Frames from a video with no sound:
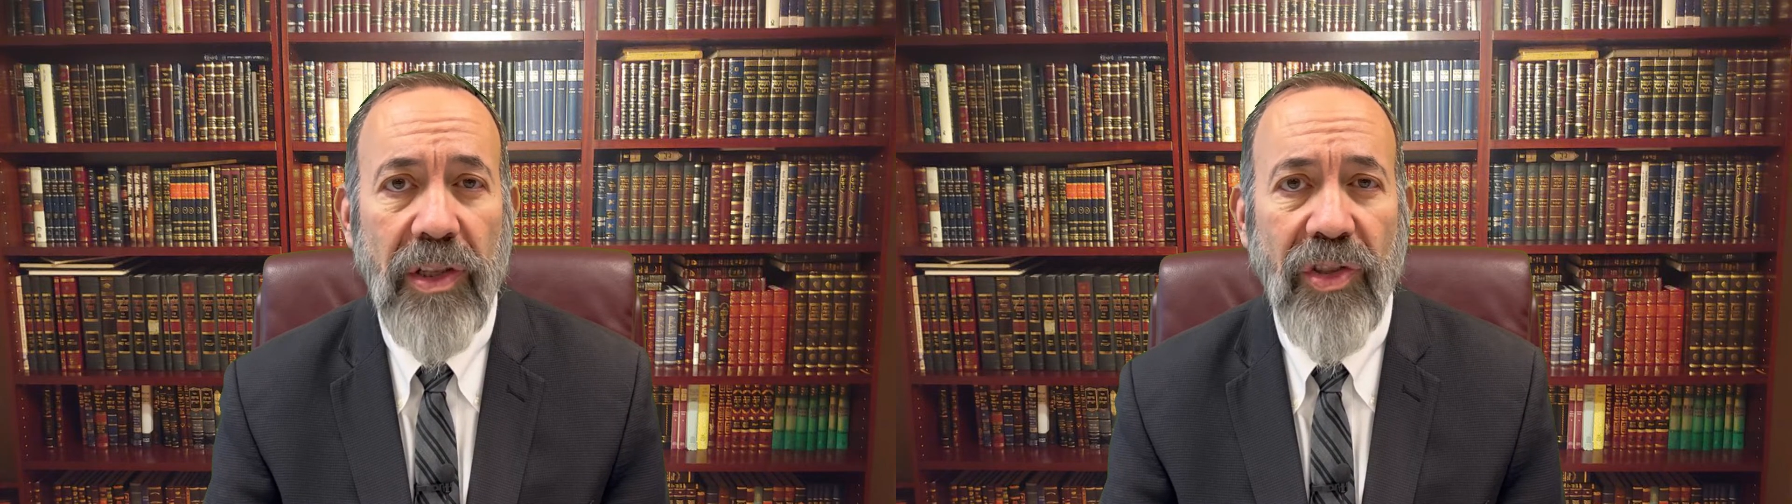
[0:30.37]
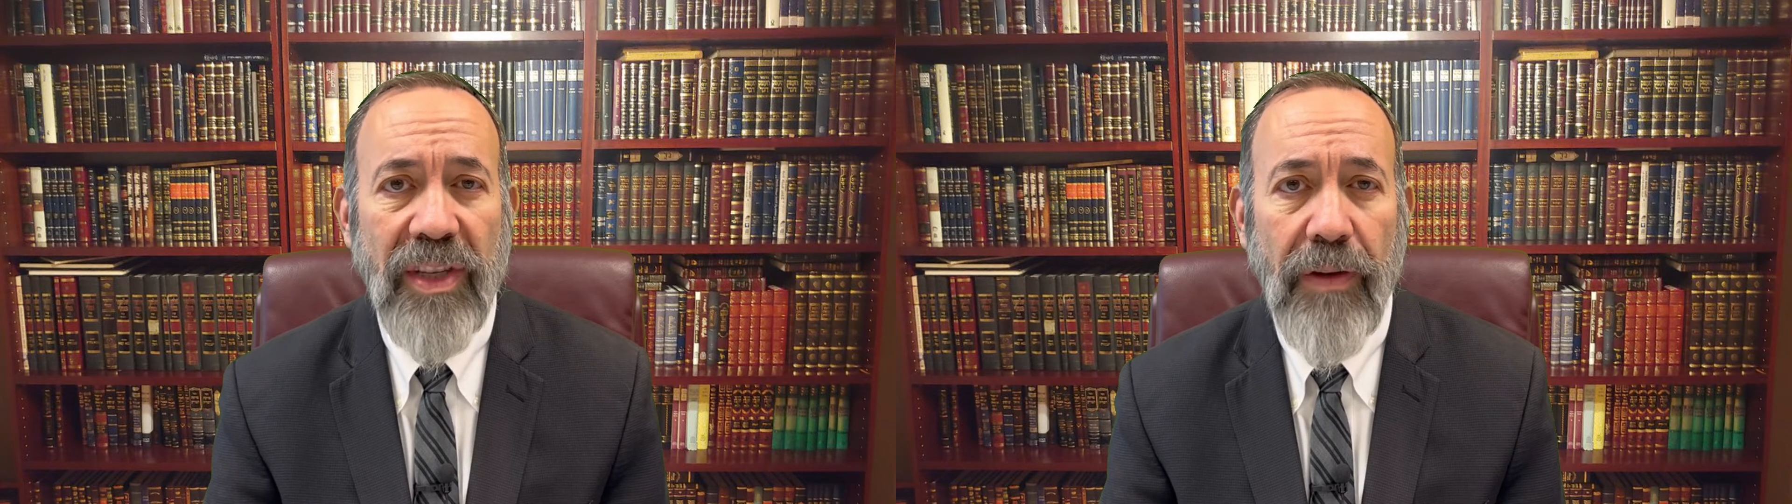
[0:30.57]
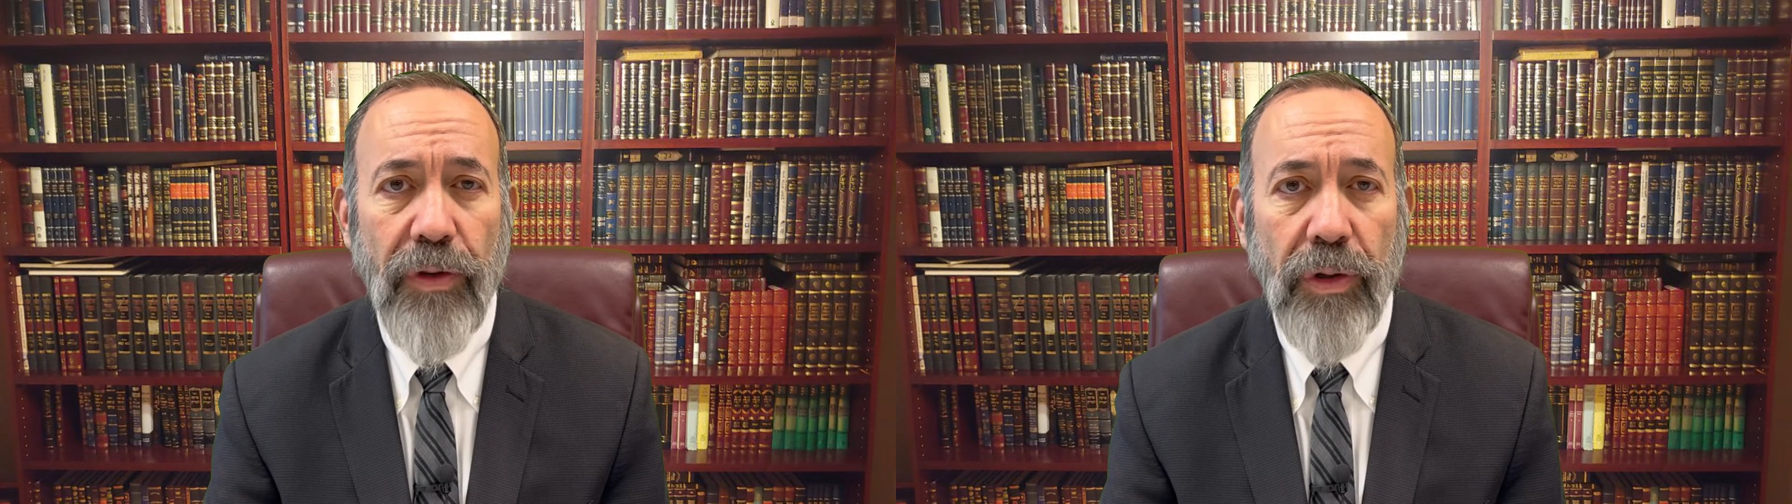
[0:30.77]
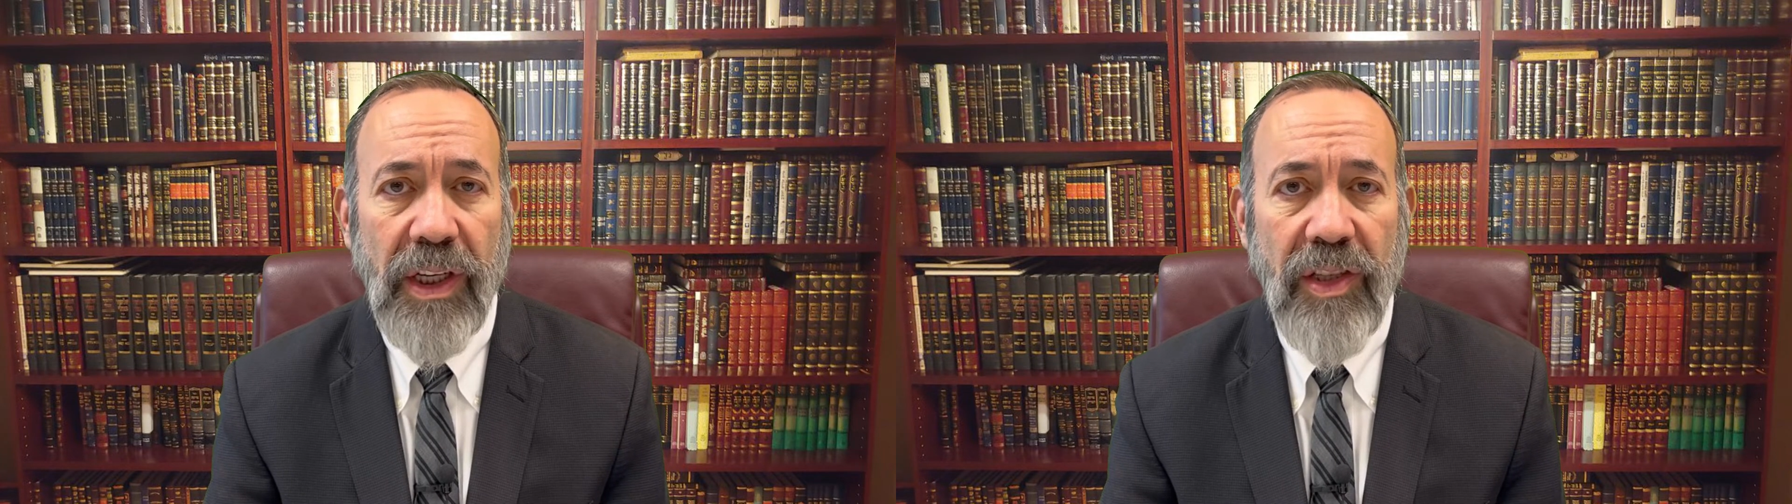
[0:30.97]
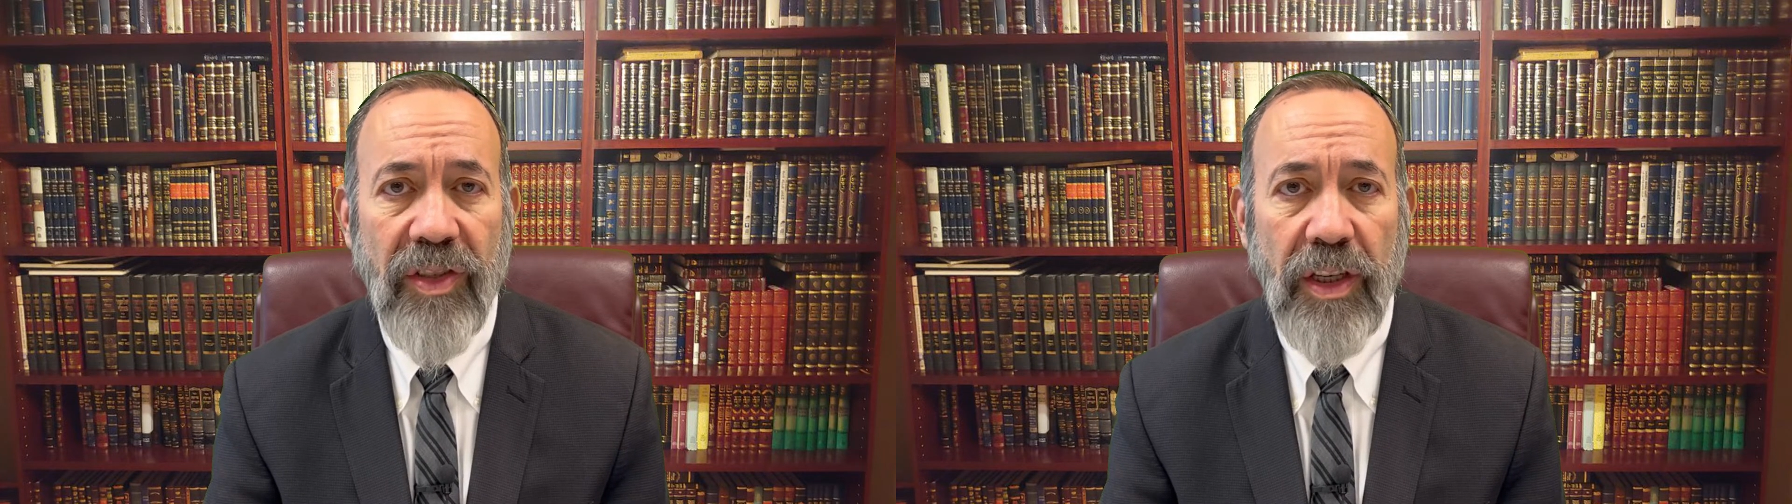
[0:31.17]
several
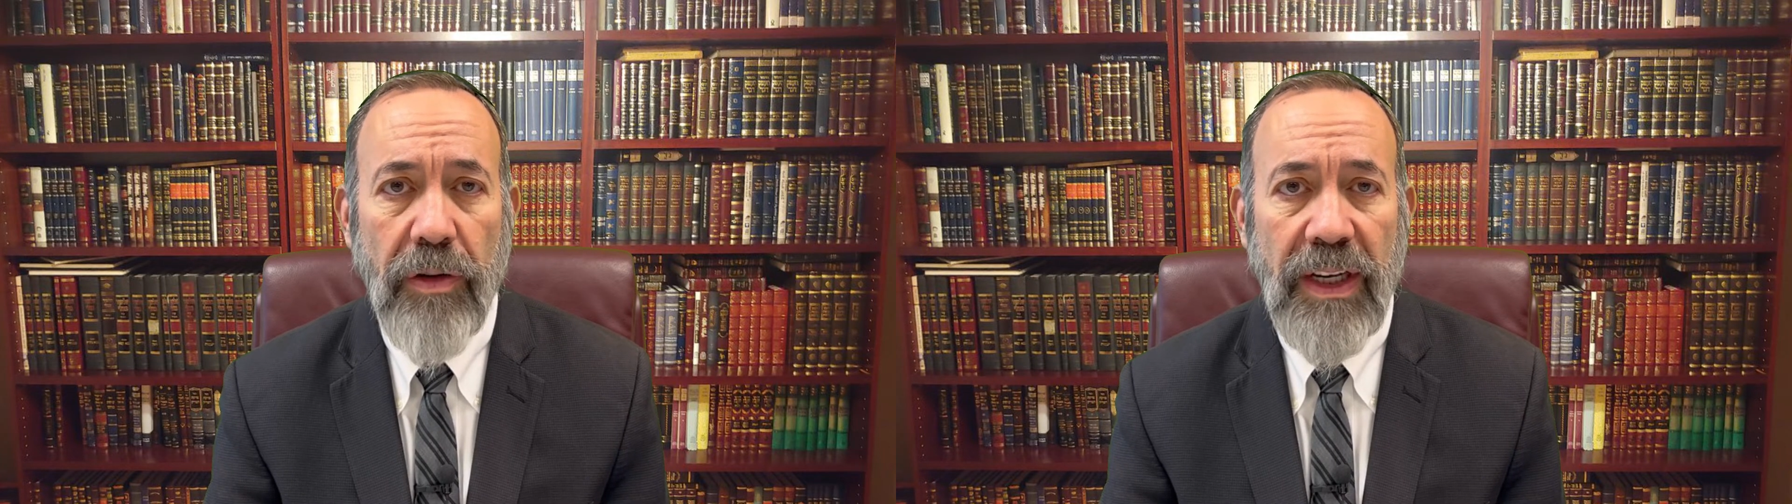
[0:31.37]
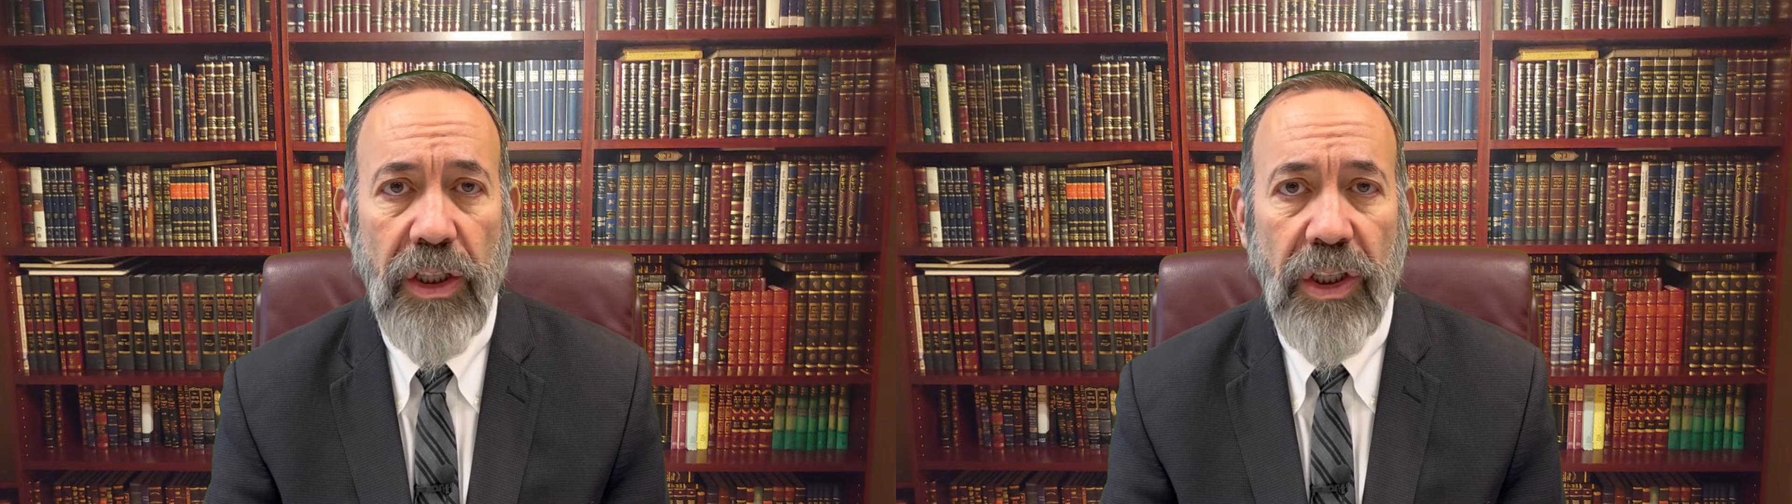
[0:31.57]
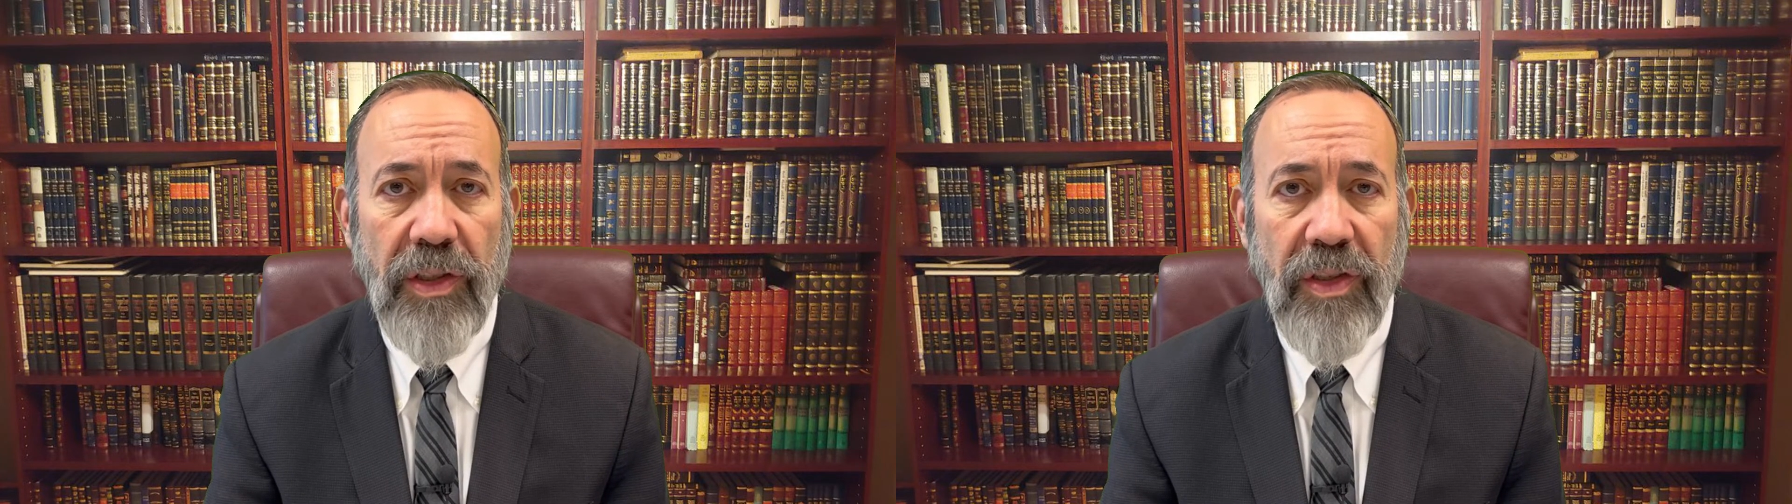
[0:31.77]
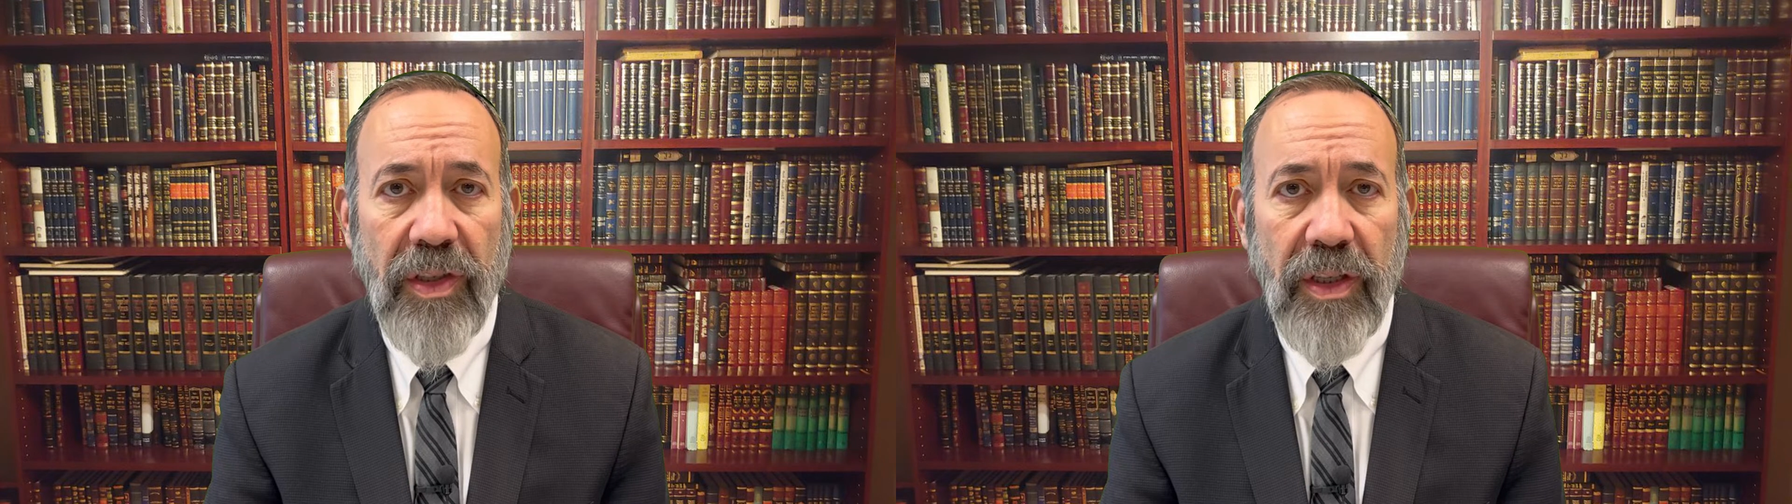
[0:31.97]
considerations.